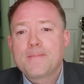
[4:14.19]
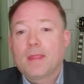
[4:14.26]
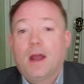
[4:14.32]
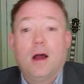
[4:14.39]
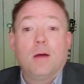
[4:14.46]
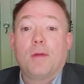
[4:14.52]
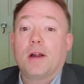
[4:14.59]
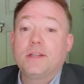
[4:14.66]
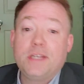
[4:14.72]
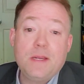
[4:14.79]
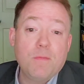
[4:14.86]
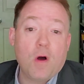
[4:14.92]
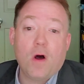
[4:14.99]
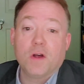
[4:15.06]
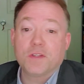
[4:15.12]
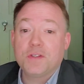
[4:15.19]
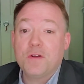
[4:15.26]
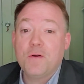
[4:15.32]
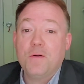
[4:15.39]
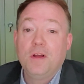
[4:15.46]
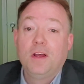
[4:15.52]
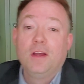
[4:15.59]
Our team
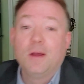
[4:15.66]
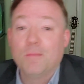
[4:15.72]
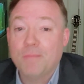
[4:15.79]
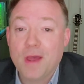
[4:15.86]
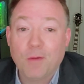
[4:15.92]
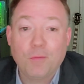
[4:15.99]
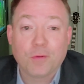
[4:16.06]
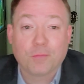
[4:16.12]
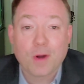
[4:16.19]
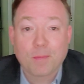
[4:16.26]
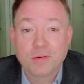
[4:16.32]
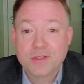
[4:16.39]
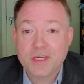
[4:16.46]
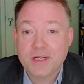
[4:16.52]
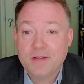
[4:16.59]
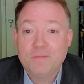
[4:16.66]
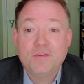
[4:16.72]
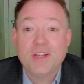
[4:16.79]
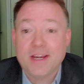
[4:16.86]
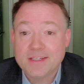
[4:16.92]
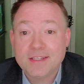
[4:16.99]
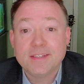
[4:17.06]
also met with Representative
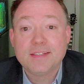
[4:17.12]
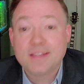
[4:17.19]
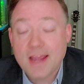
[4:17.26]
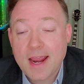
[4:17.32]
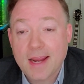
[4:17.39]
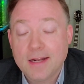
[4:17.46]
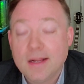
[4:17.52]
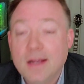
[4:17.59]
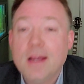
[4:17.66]
Jason Sain.